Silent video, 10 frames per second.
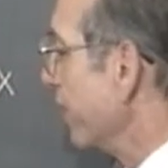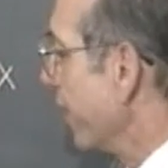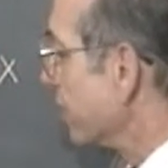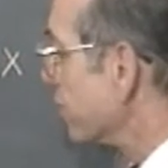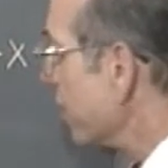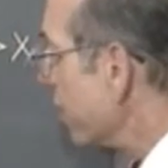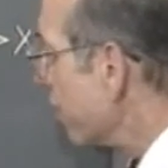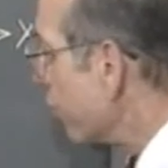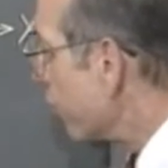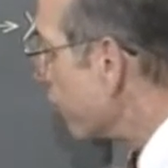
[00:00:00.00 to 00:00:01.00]
That is,
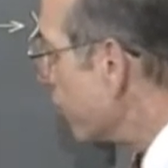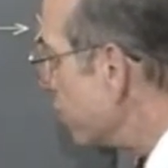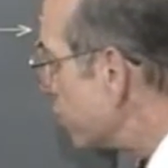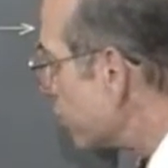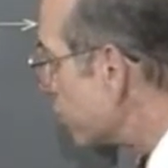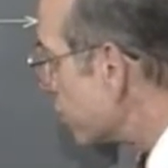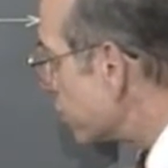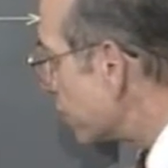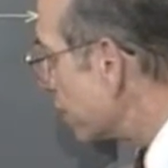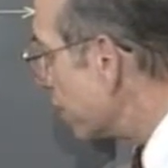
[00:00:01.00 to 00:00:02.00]
the region is
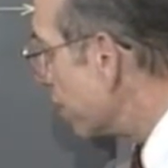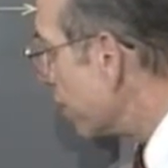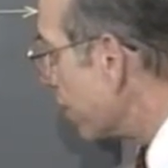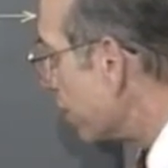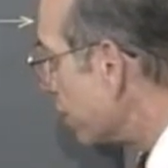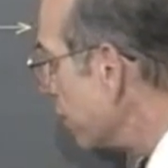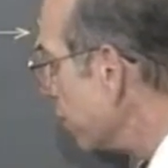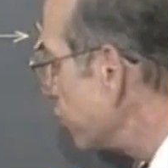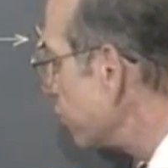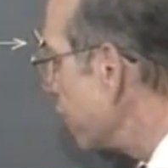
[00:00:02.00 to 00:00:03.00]
just a
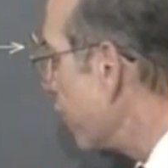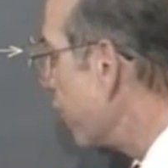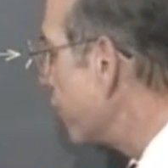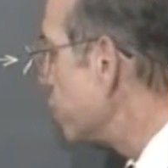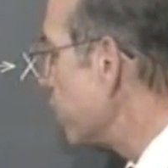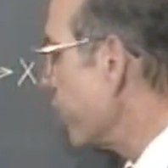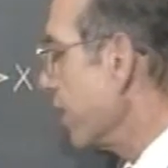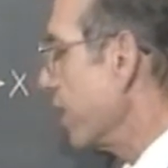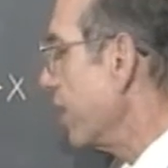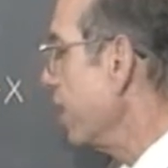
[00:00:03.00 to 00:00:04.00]
little shell this
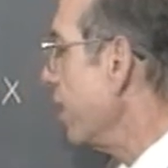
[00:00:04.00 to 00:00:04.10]
thick,